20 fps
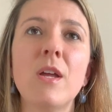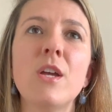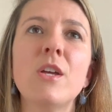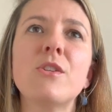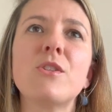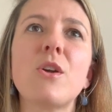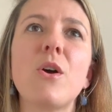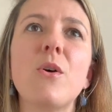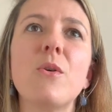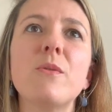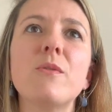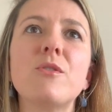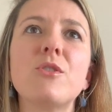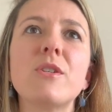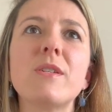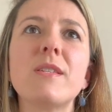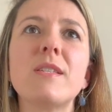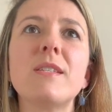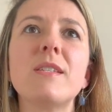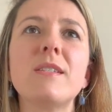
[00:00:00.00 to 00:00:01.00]
So
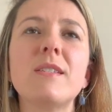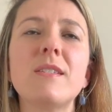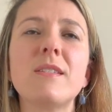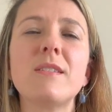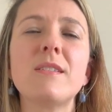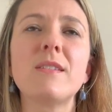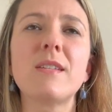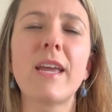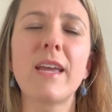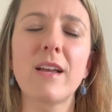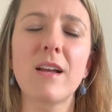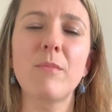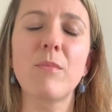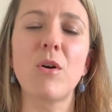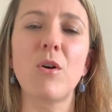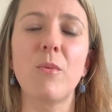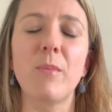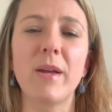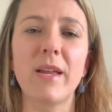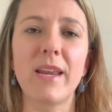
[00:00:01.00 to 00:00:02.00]
just take a
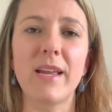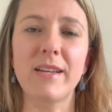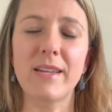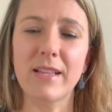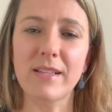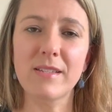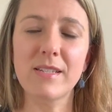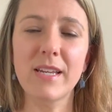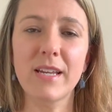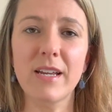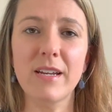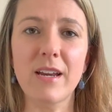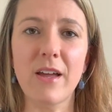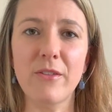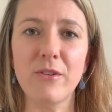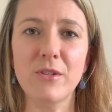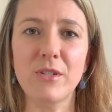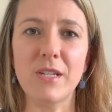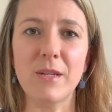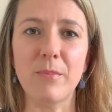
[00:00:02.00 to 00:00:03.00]
moment and let's take
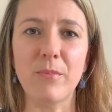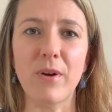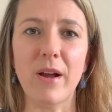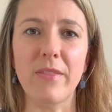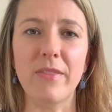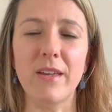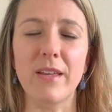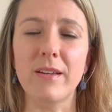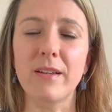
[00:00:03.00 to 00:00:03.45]
another deep breath in.